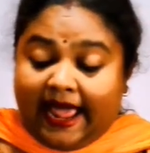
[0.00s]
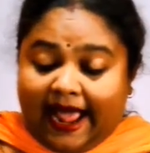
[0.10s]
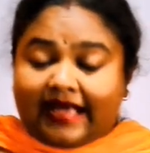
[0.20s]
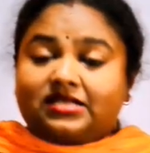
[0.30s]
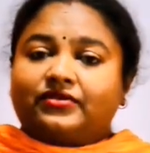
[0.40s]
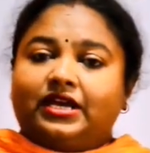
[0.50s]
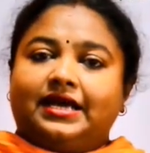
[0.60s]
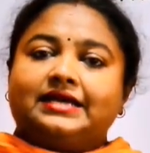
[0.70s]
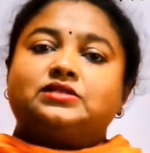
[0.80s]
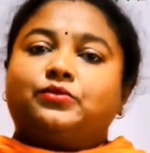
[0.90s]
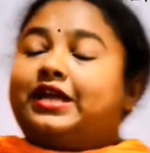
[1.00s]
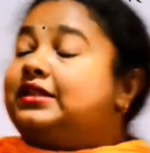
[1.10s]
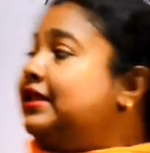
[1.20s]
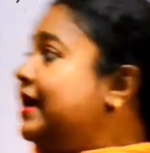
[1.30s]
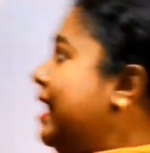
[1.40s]
as well as
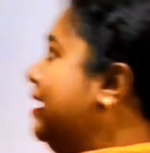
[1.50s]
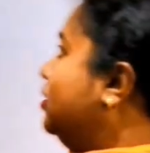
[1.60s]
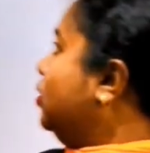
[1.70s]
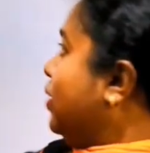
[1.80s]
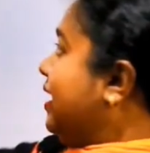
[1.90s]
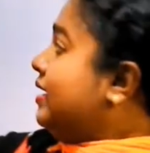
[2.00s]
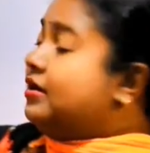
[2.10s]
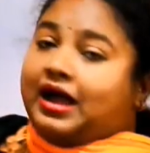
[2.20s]
when they are growing.